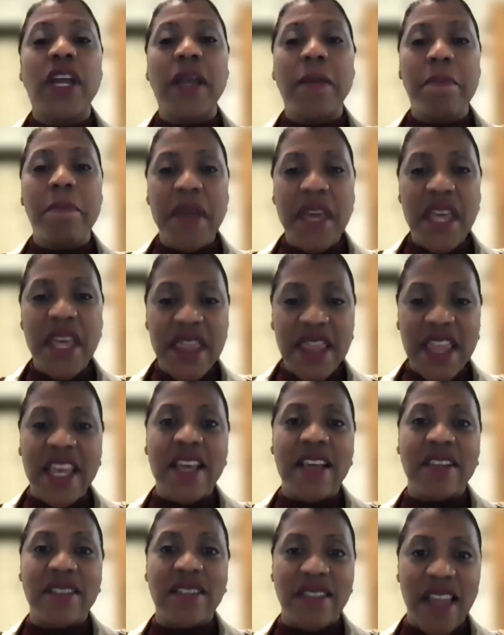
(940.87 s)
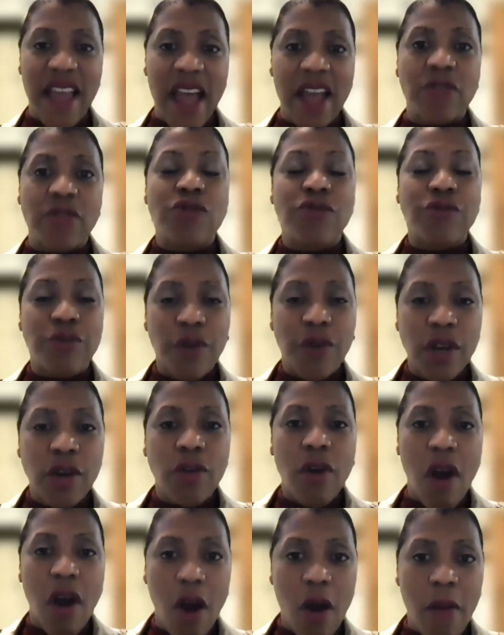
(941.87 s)
can be things that
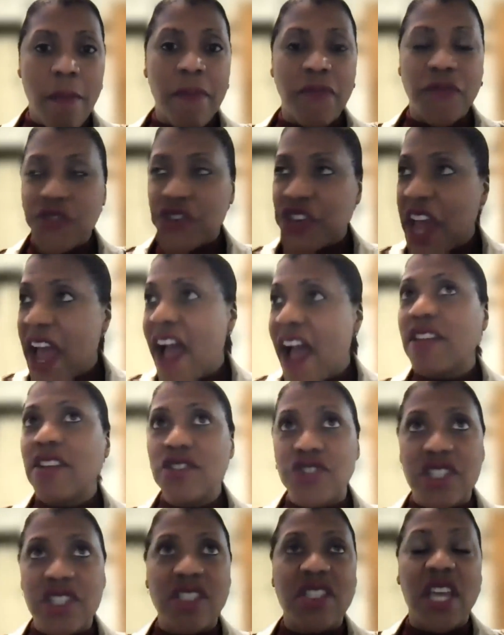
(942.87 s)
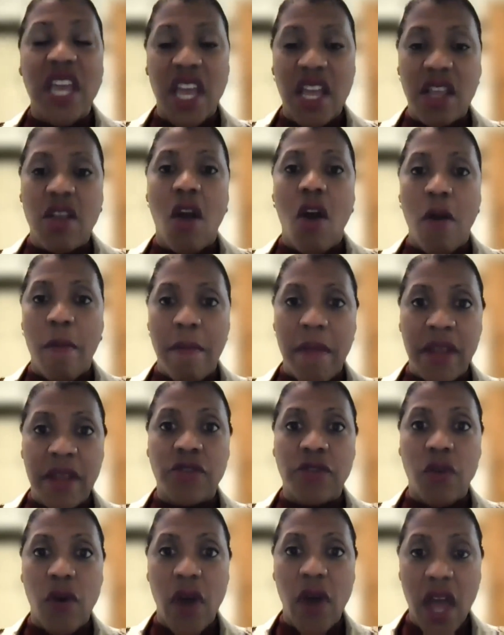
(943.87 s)
trigger our challenges in our
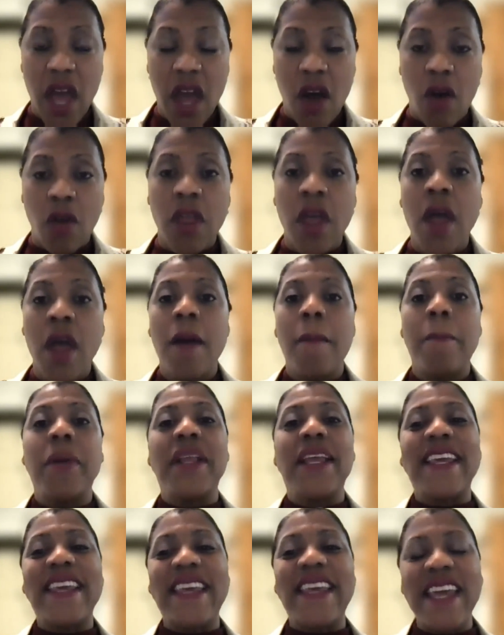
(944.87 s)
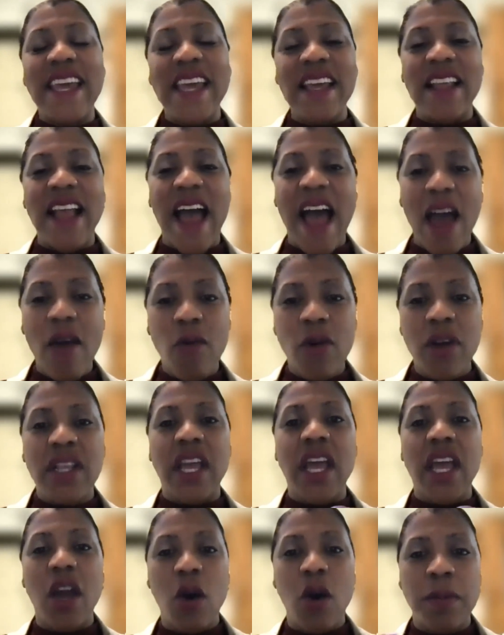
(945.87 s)
mental health. But again, I want
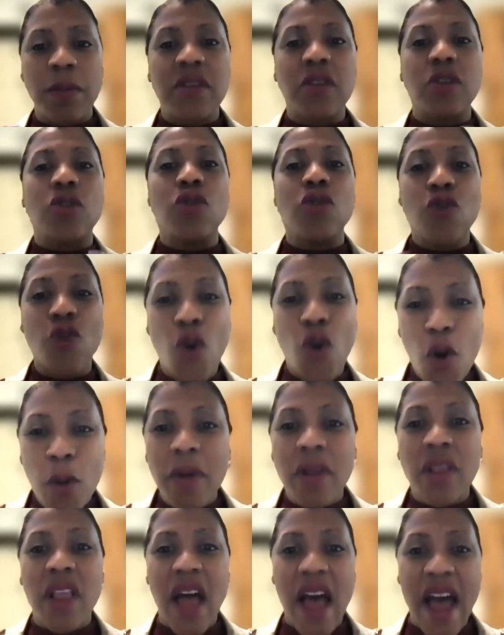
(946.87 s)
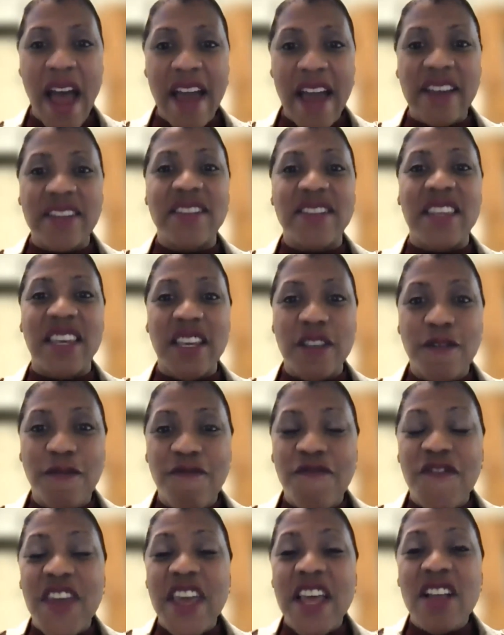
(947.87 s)
to help to normalize these
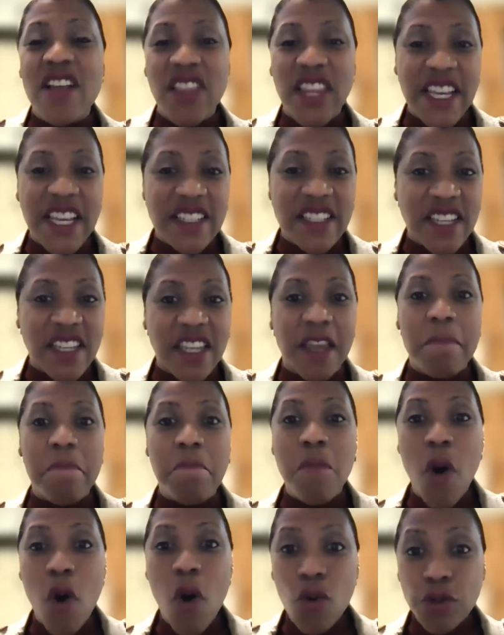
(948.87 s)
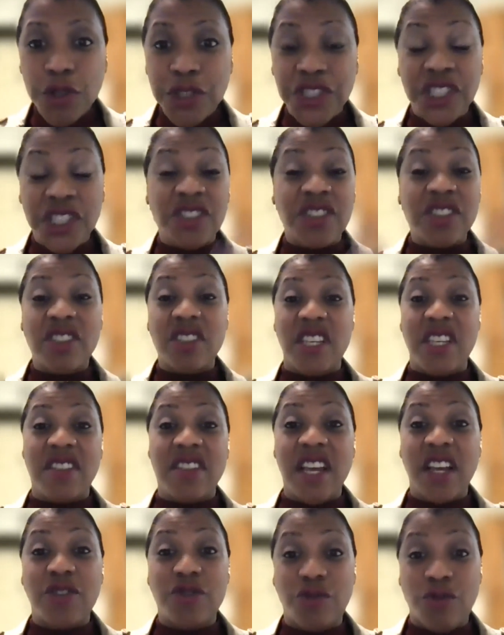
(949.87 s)
feelings and emotions to
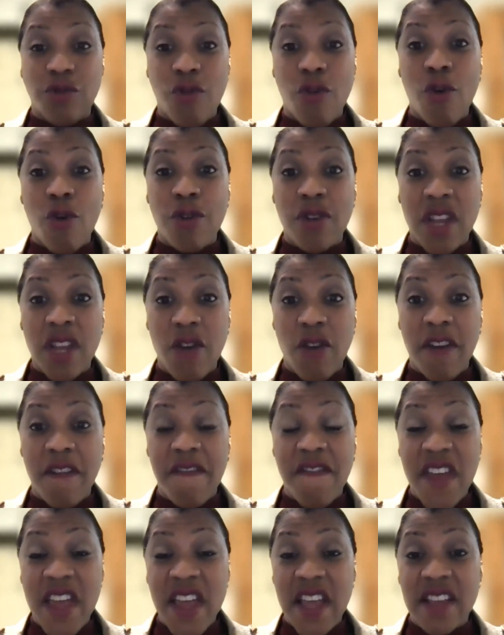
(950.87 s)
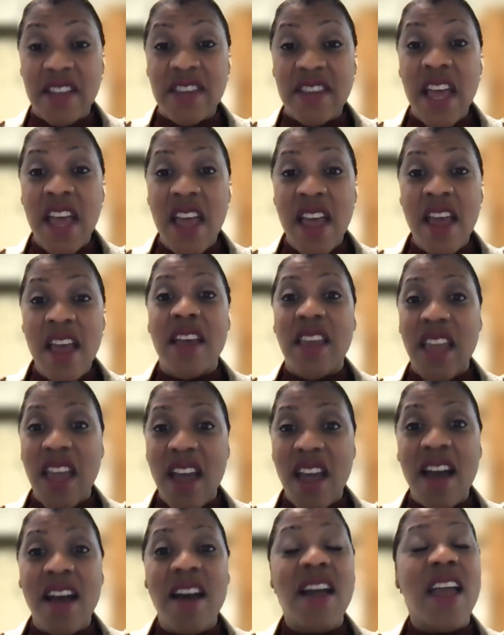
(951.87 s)
these extraordinary events.
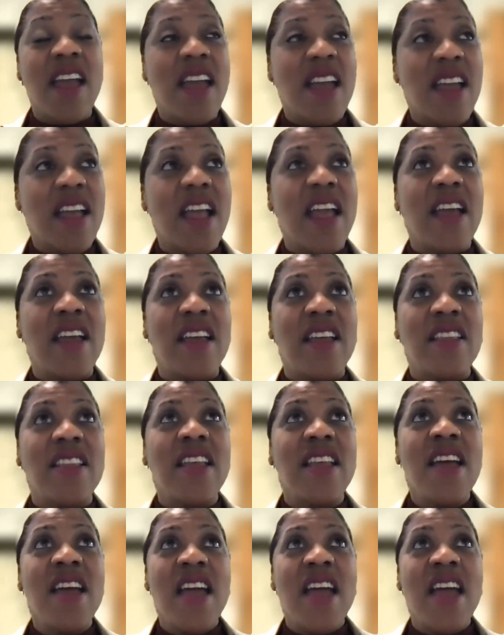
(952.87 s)
Yeah, and